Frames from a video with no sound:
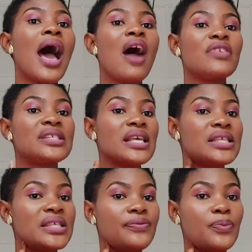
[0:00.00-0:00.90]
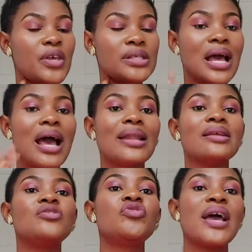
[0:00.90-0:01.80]
I have a sensitive face and
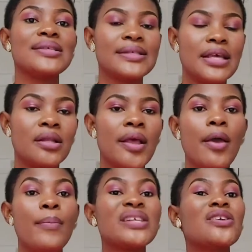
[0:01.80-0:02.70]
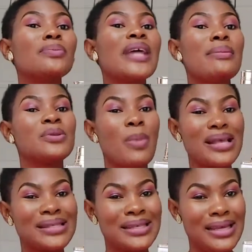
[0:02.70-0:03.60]
a dry skin. But sometimes my
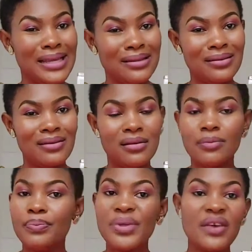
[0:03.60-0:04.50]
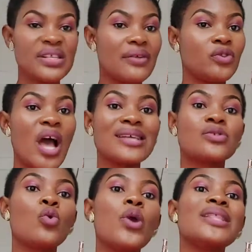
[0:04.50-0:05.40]
skin behaves as, as
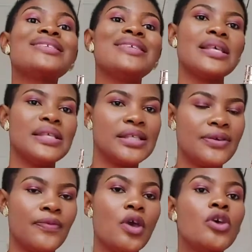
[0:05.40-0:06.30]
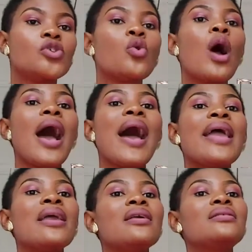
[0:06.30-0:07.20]
though it's sensitive. So
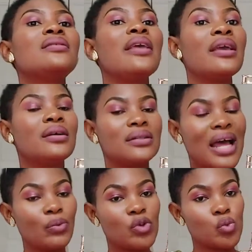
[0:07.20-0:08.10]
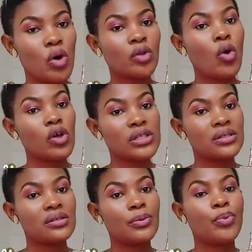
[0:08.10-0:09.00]
I think that was what
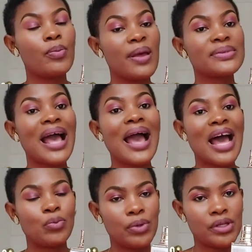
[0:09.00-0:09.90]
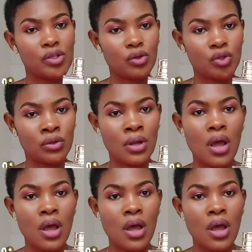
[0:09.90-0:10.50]
caused the problems I had with this lotion.